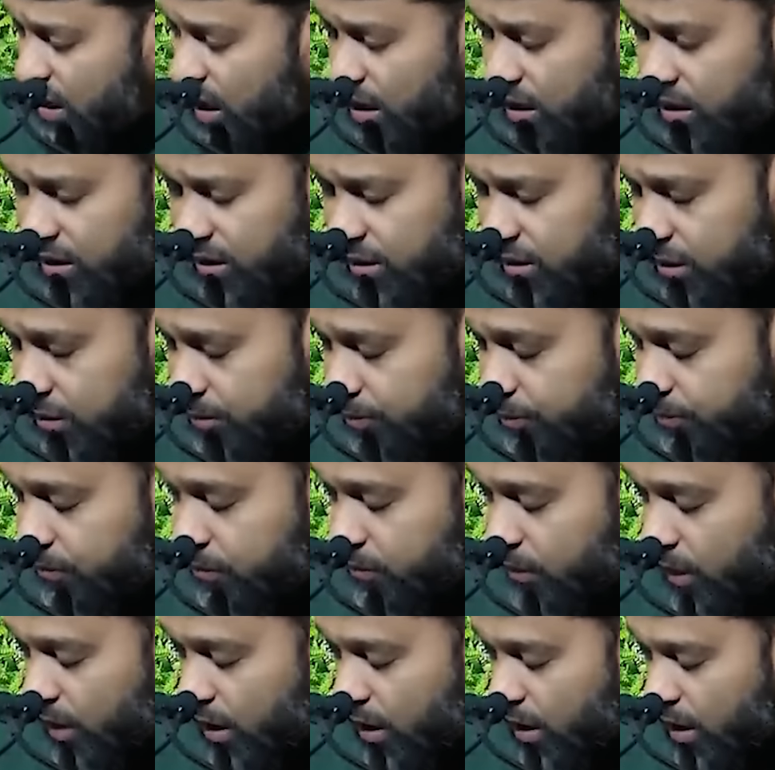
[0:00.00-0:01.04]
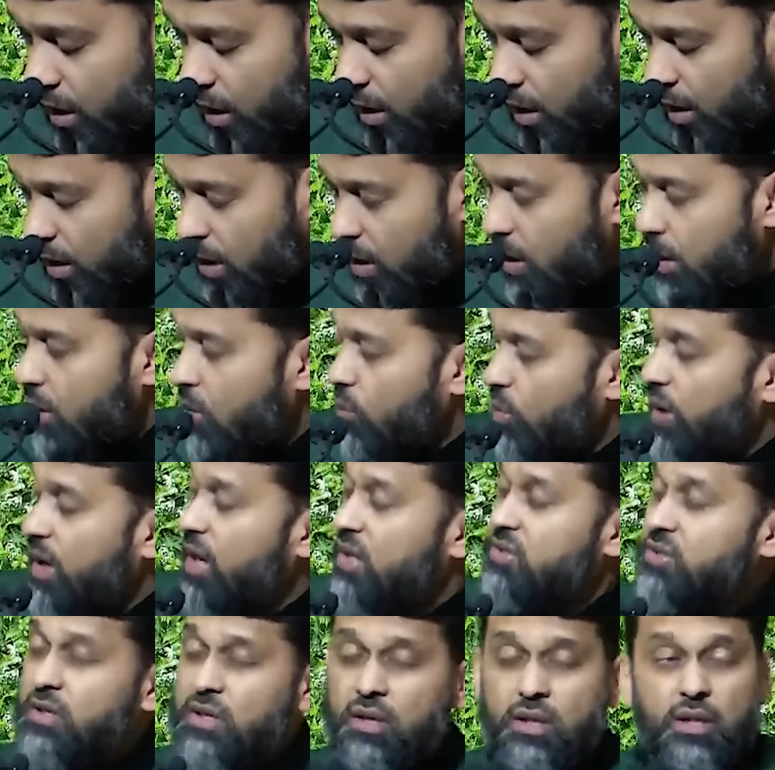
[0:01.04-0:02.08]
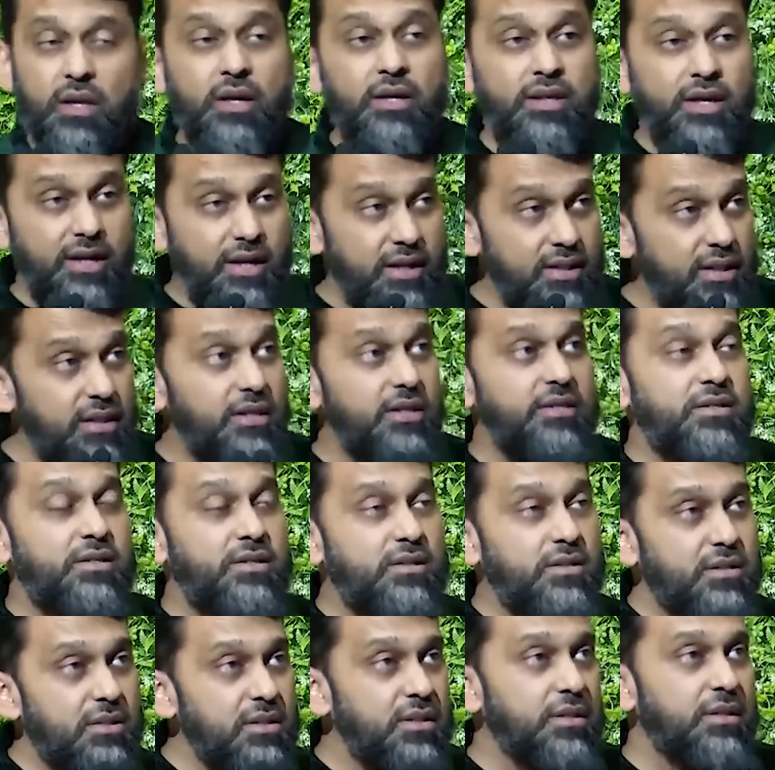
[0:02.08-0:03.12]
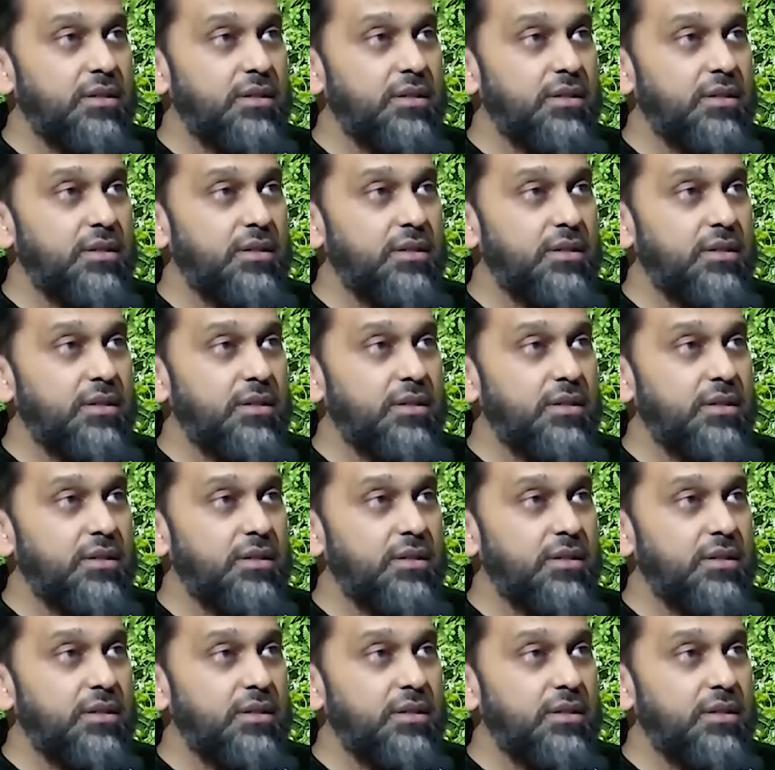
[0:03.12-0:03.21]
Akhirah we ask Allah that at least